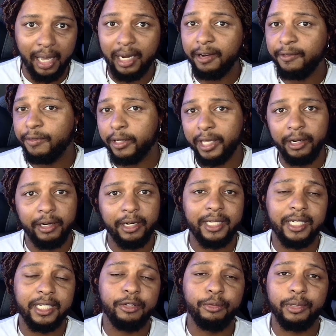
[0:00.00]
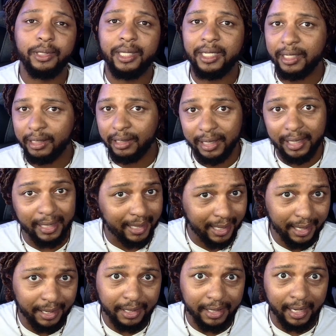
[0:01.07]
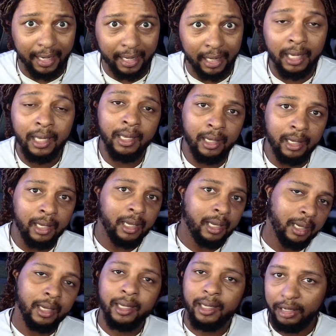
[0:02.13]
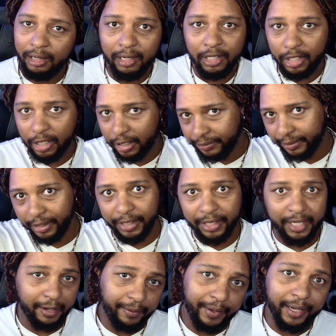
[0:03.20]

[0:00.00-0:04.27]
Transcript: And if you're curious as to what this looks and sounds like, you can judge for yourself